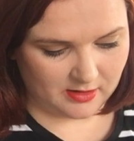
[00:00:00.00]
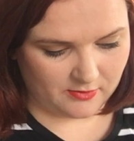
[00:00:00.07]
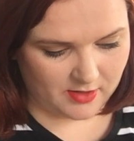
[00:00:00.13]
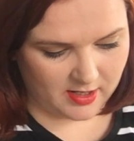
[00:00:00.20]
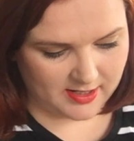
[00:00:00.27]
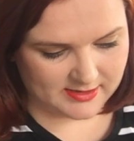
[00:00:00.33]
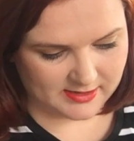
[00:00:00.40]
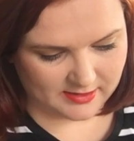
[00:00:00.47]
Oh,
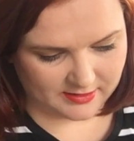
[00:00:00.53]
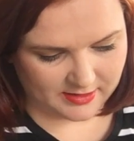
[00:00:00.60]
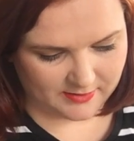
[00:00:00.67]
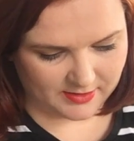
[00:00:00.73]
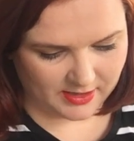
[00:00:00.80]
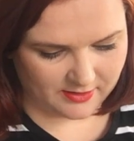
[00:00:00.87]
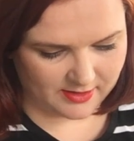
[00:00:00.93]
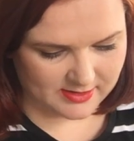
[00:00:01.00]
Isaac, there
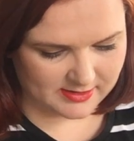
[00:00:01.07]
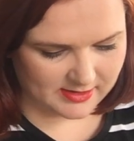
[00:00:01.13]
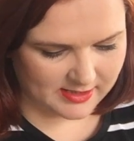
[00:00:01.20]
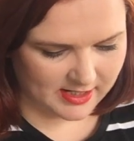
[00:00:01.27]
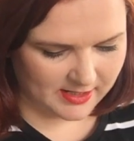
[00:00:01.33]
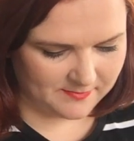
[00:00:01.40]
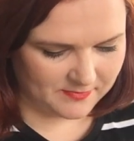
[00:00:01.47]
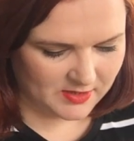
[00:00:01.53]
we go, that's the
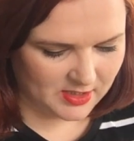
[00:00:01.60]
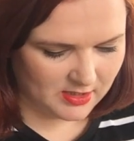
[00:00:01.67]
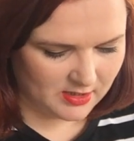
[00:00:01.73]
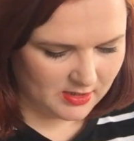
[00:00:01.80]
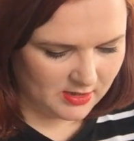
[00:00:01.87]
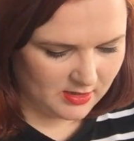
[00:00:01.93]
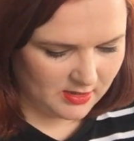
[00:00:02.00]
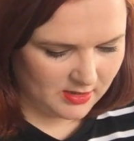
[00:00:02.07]
name
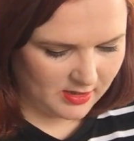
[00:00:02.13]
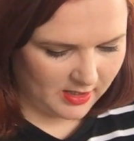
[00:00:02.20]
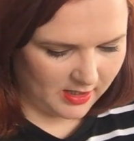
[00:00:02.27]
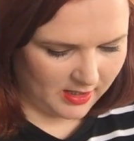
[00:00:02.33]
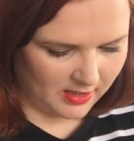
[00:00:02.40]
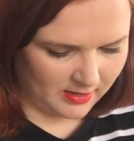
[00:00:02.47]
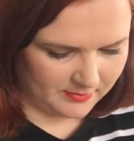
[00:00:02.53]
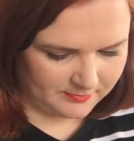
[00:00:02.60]

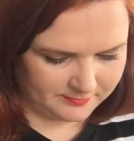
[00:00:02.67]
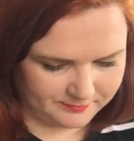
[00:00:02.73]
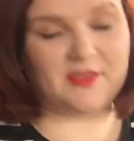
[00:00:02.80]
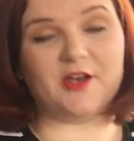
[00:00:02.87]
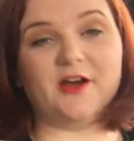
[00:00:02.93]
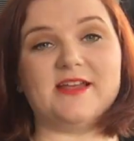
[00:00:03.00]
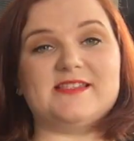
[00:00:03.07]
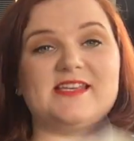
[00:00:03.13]
um,
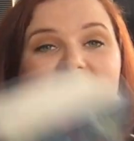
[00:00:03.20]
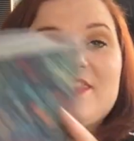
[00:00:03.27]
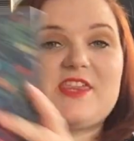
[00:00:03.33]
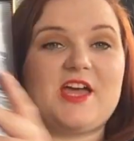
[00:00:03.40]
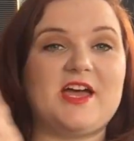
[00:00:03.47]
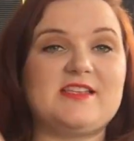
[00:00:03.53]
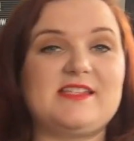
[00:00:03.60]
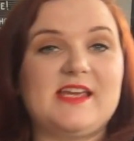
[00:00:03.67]
the
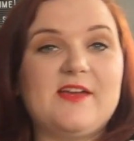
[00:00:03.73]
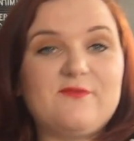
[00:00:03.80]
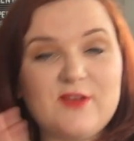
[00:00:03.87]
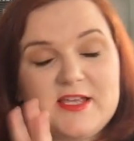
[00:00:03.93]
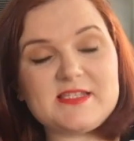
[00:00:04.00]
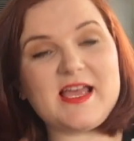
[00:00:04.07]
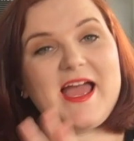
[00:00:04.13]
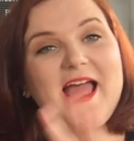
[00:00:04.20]
1930s. It
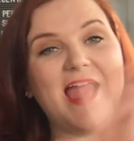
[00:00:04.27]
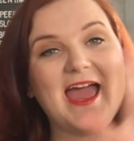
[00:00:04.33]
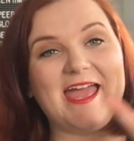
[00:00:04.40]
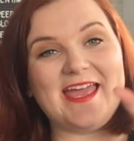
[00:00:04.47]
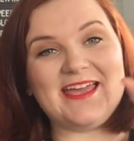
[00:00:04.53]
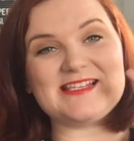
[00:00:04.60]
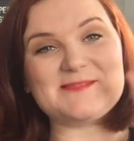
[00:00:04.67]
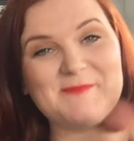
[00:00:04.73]
splits, it